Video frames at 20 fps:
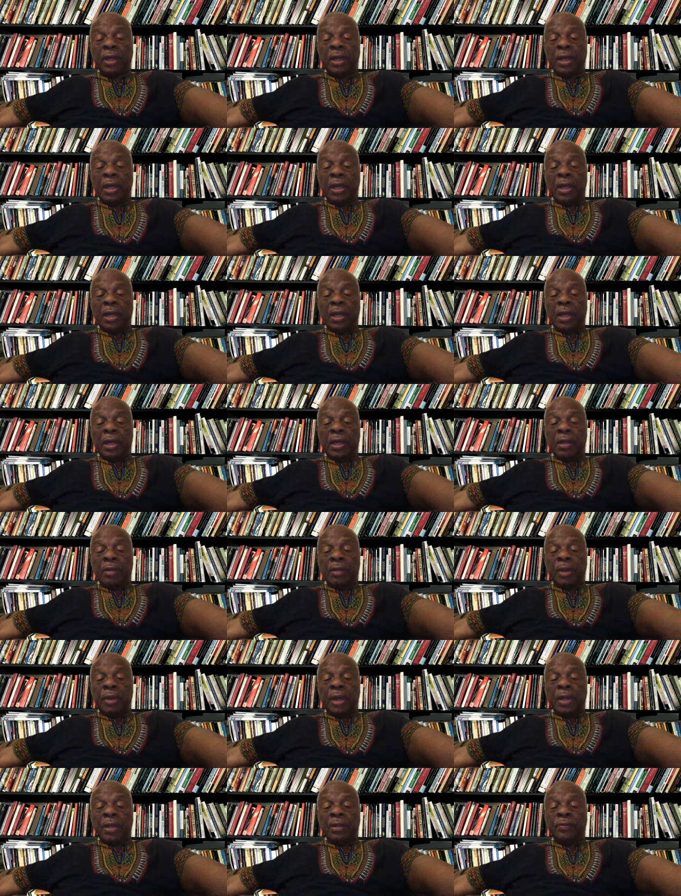And my
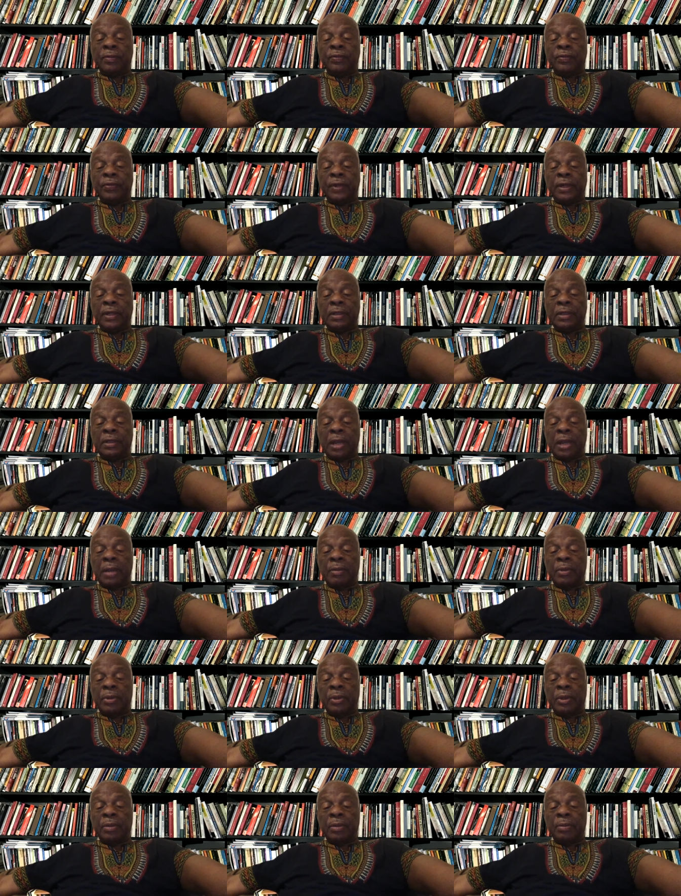good friend Thabo
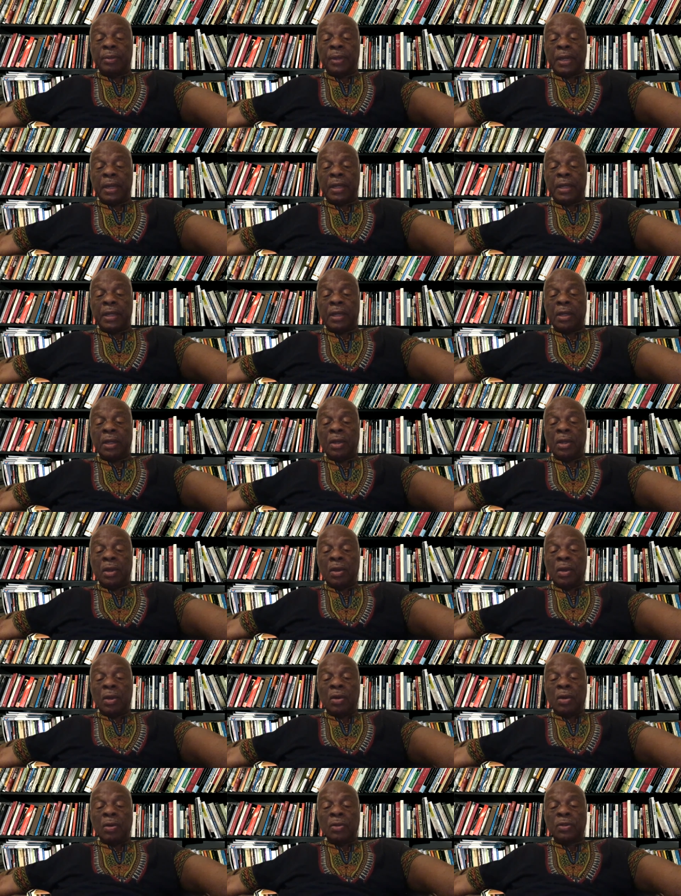Mbeki
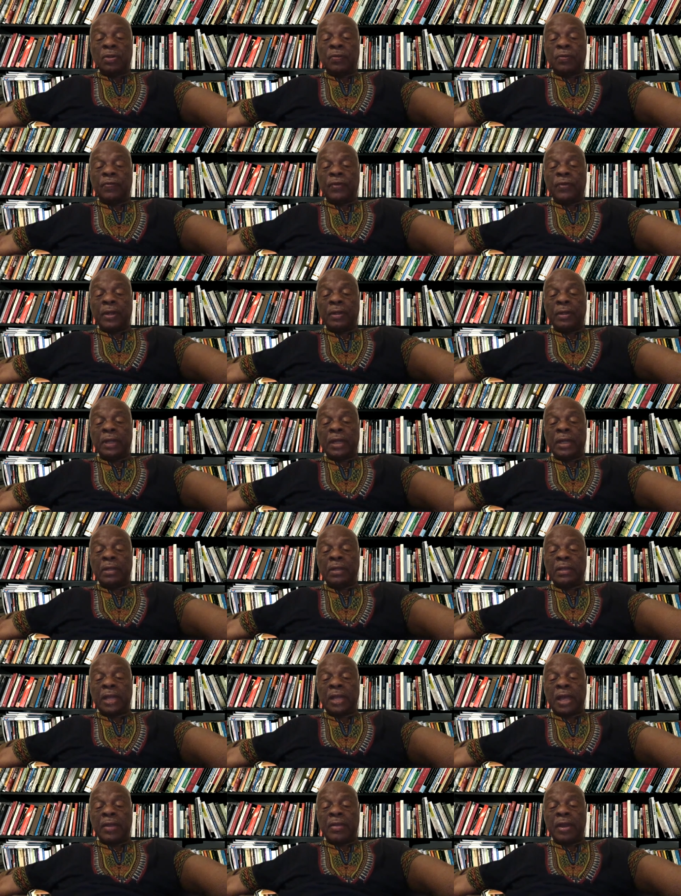also felt like South
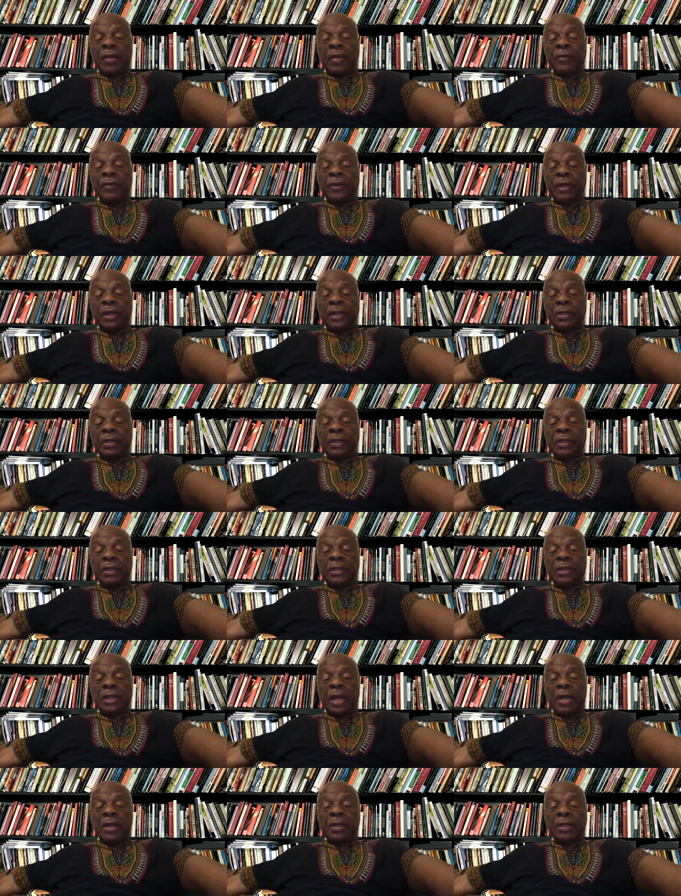Africa had just got
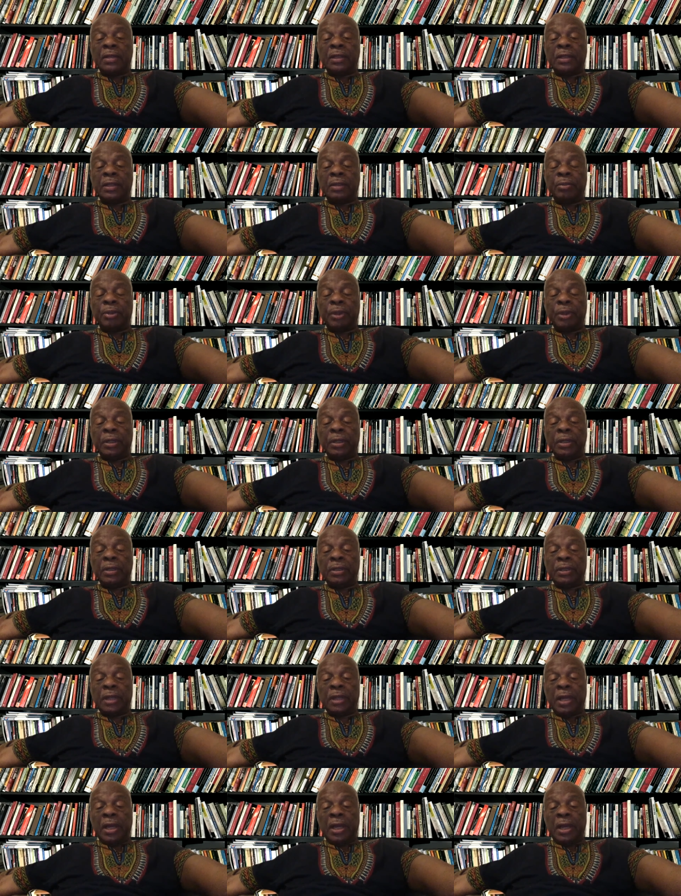its independence,
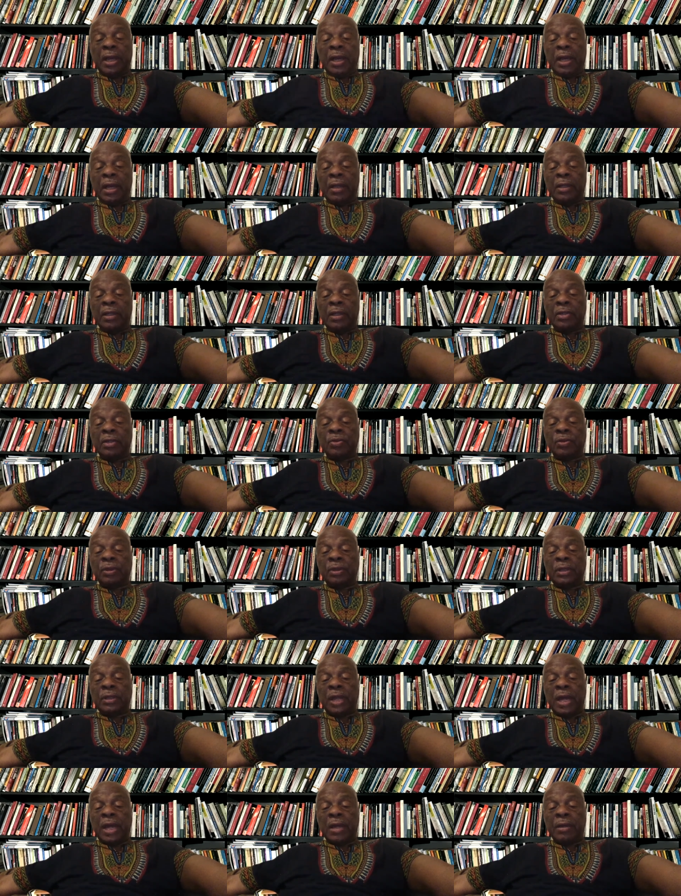and this was not
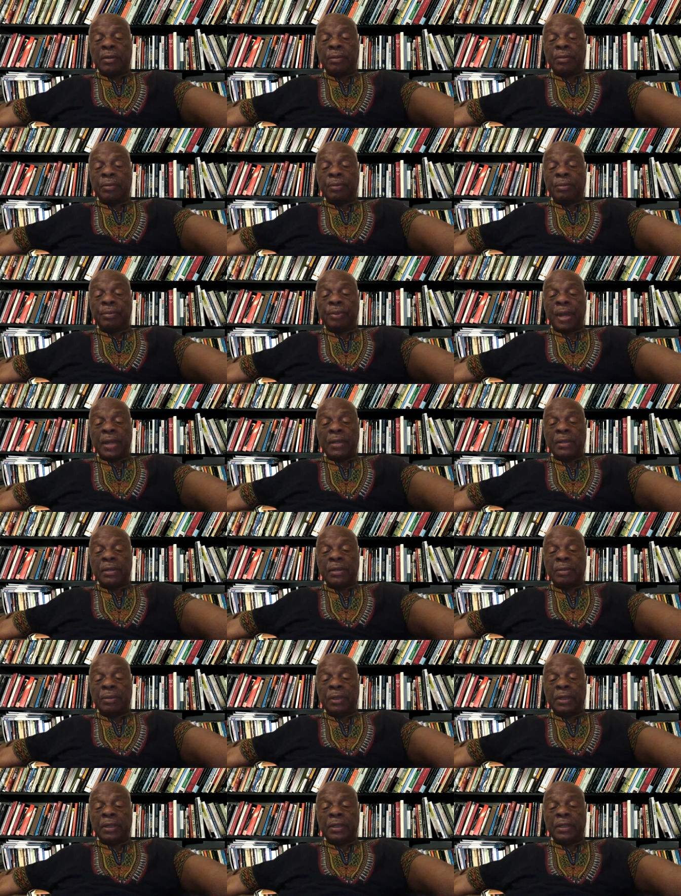a
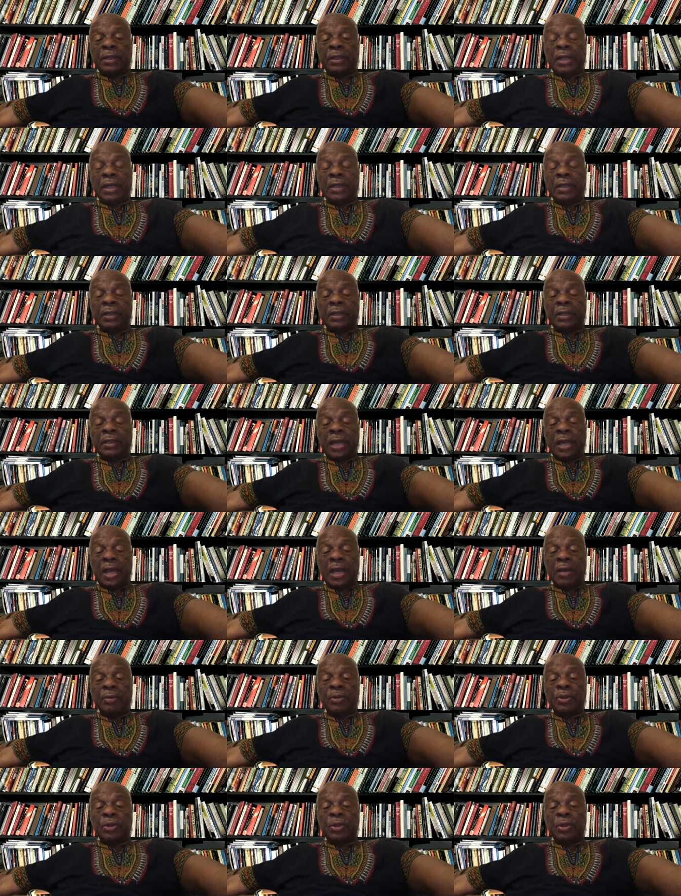possibility at the time.
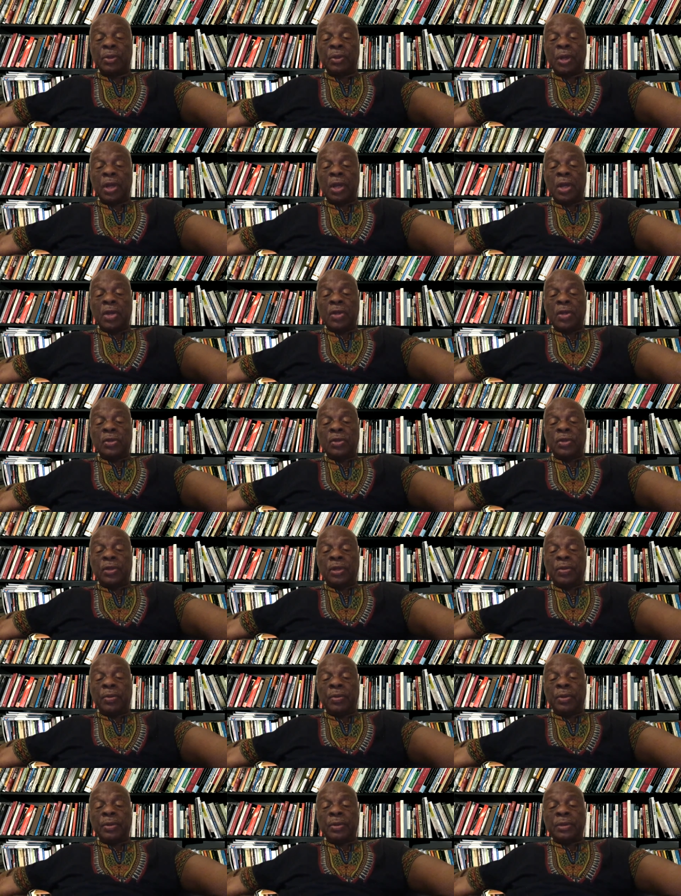So there were
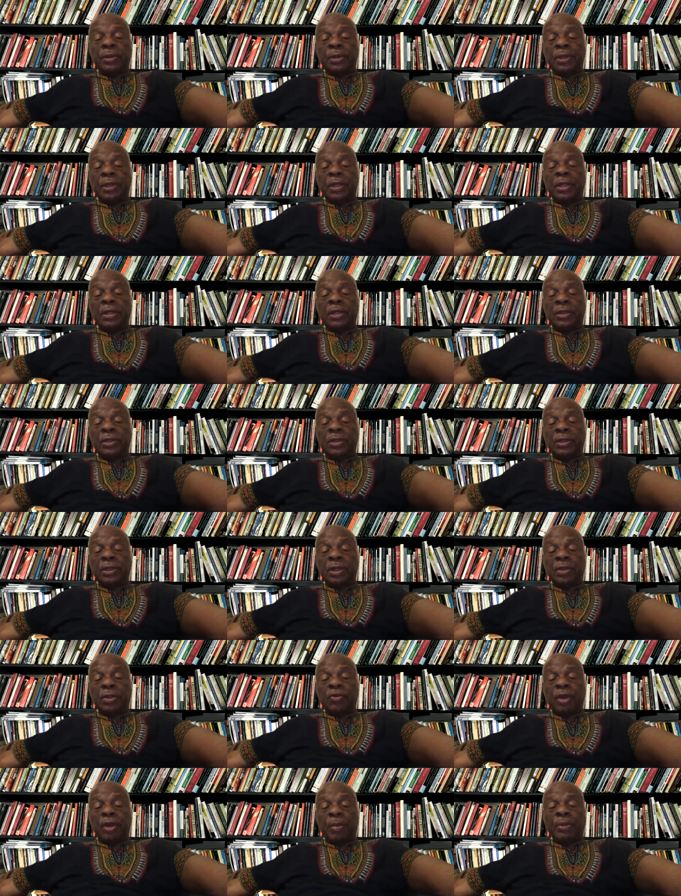these
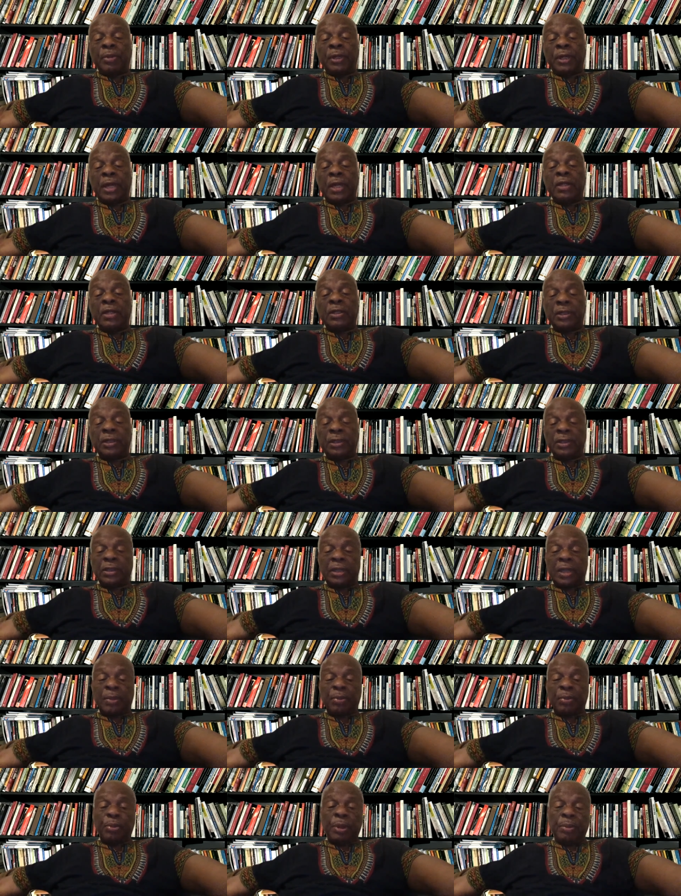trepidations that
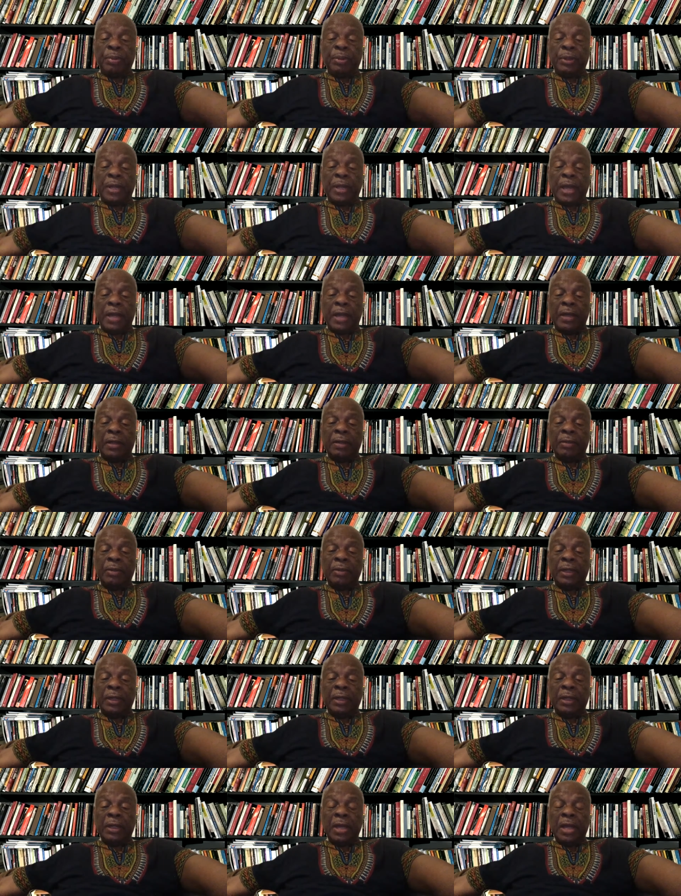people had. I mean,
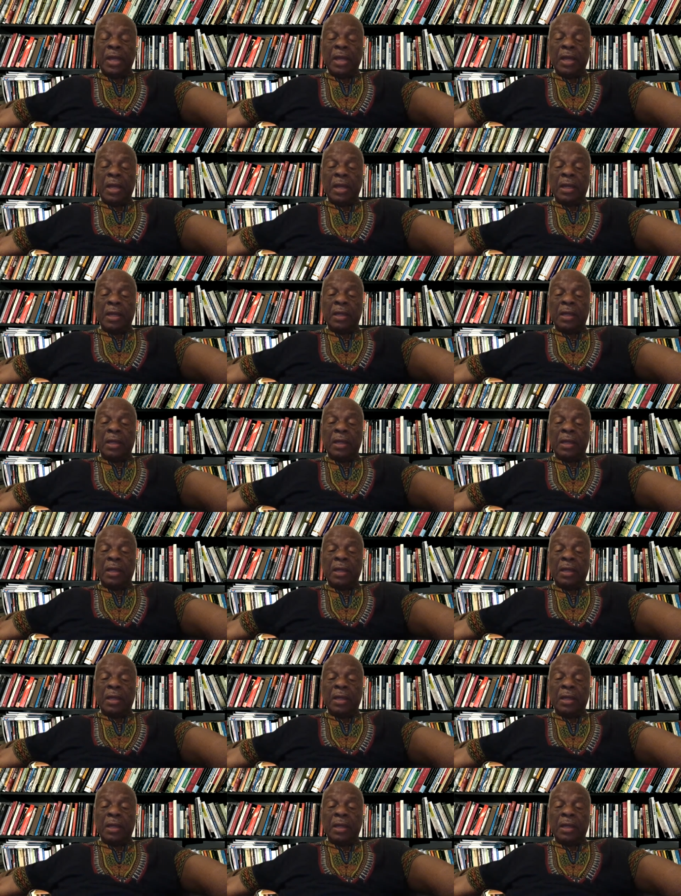uh,